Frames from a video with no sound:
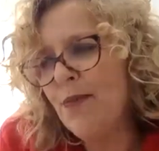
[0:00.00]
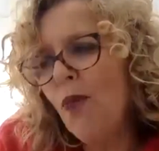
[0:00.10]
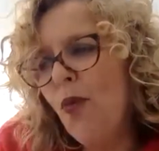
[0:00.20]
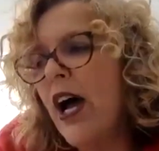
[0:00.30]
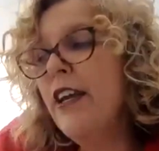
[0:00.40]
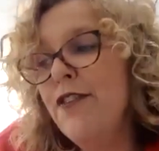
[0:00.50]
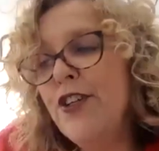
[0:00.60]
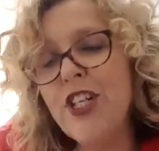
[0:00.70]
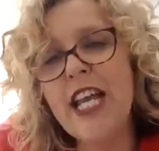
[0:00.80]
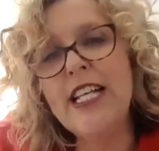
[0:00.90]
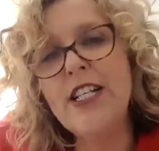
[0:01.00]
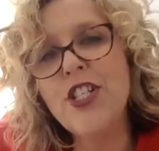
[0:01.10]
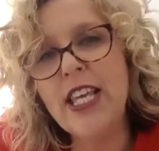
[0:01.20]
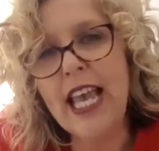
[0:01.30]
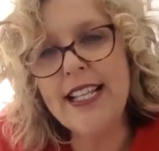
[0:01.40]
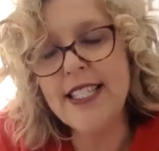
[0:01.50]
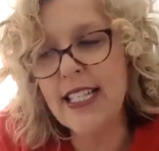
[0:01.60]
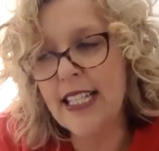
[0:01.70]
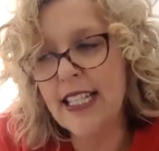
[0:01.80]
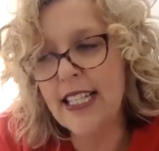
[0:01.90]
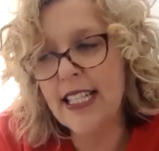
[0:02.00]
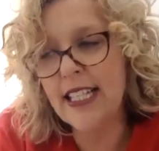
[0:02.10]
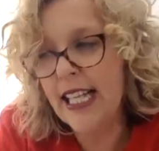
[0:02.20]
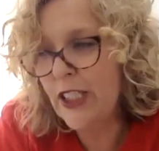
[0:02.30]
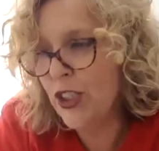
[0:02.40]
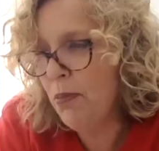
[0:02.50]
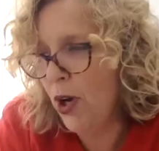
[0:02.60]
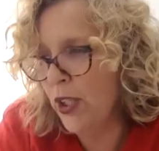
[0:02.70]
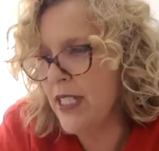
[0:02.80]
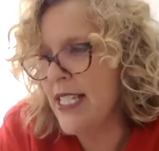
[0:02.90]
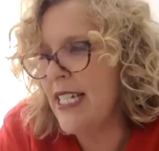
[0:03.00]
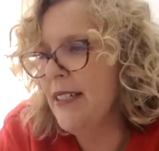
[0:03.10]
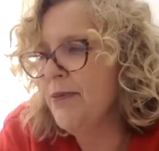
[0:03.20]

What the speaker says: why have you changed the cancellation policy?